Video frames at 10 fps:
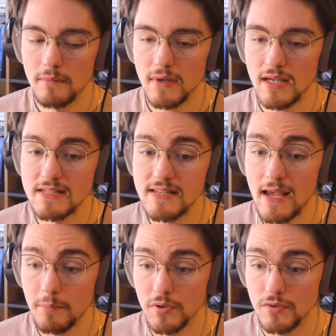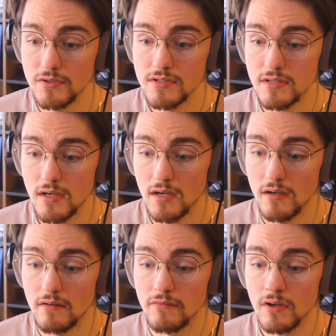examples
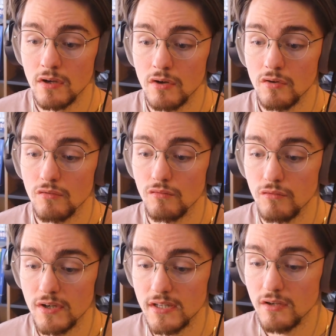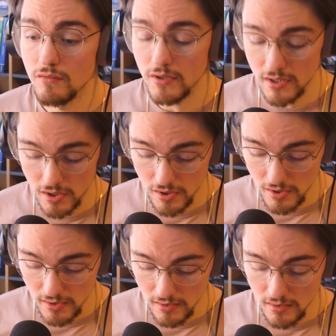of really, really
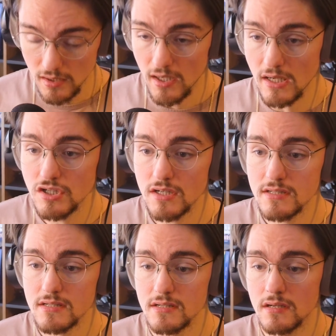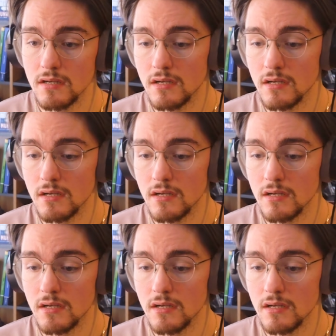good agents